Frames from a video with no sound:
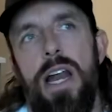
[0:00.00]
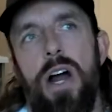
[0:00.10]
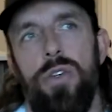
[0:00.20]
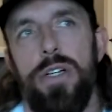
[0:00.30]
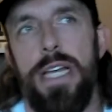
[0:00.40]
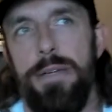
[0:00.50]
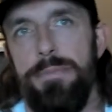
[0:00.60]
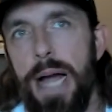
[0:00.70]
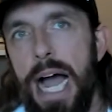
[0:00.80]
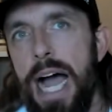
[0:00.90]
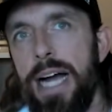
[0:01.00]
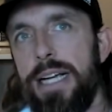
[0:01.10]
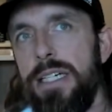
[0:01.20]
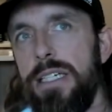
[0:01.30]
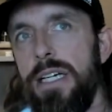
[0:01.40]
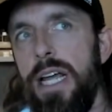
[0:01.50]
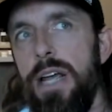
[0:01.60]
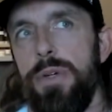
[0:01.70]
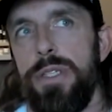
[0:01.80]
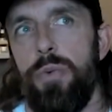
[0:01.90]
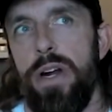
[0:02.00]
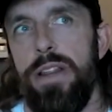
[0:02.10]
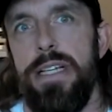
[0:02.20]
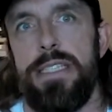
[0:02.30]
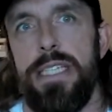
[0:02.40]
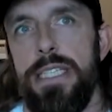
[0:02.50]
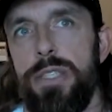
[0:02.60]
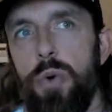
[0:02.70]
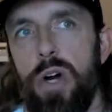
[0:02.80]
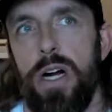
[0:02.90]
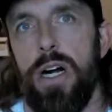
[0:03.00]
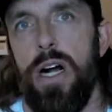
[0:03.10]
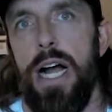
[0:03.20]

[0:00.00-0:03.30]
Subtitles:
looking back, it was one of these things where